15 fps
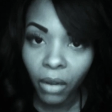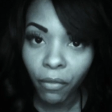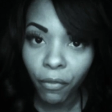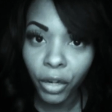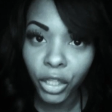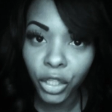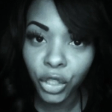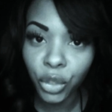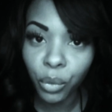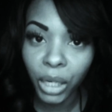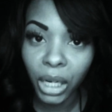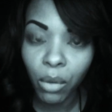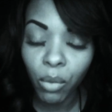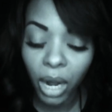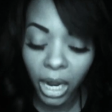Verse
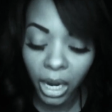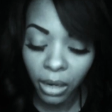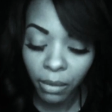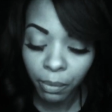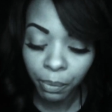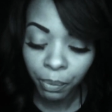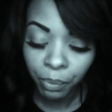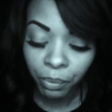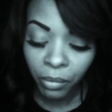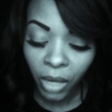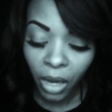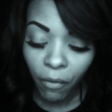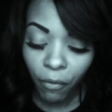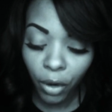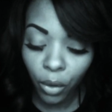21.
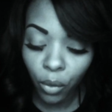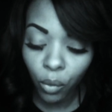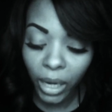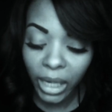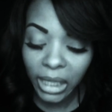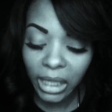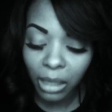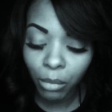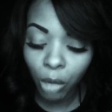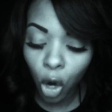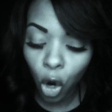For wisdom